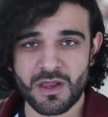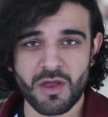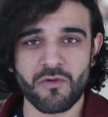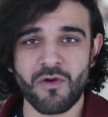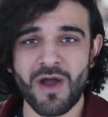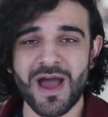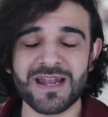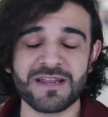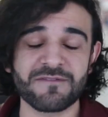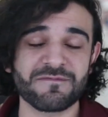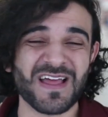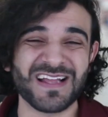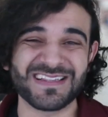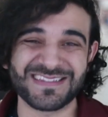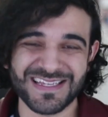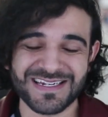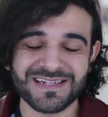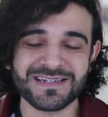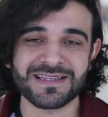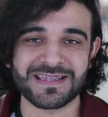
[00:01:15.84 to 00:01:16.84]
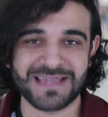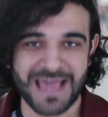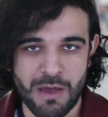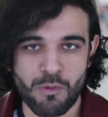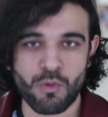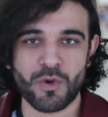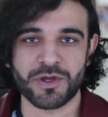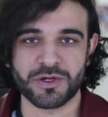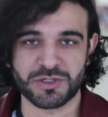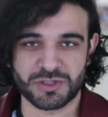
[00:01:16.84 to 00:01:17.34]
right? If they didn't
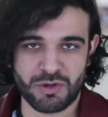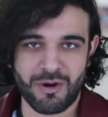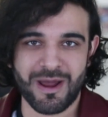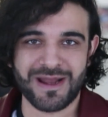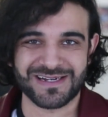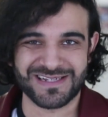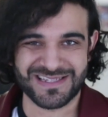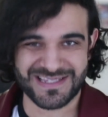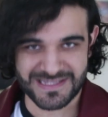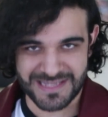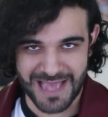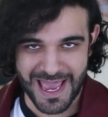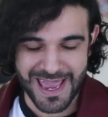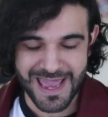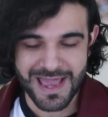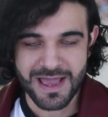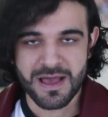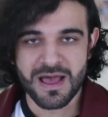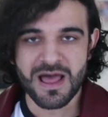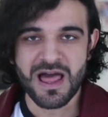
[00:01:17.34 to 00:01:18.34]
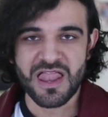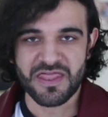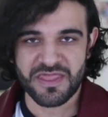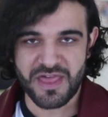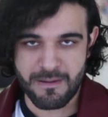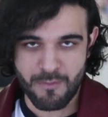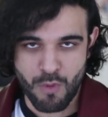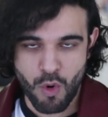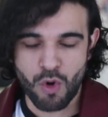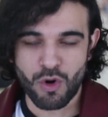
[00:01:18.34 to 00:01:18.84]
get what you're trying to say,
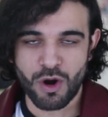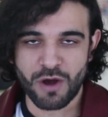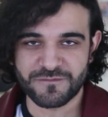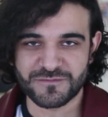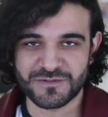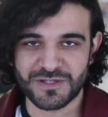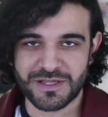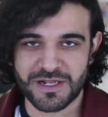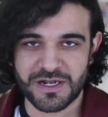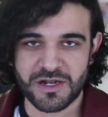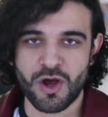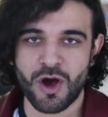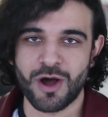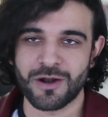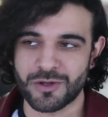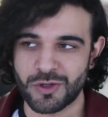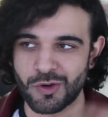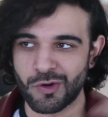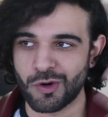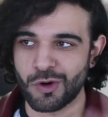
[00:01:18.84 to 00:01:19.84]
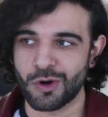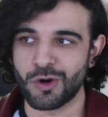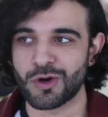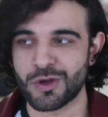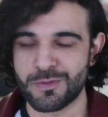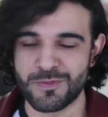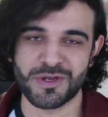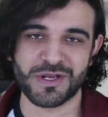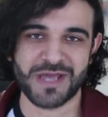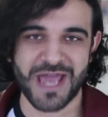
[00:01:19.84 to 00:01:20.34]
then more often than not, your
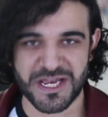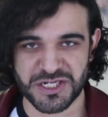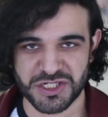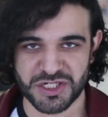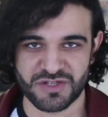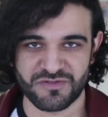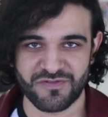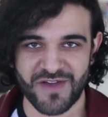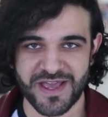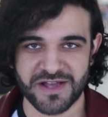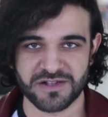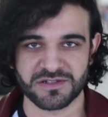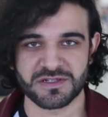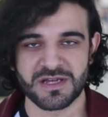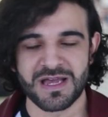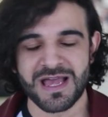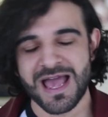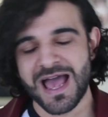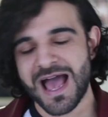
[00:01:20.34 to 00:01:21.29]
communication has failed.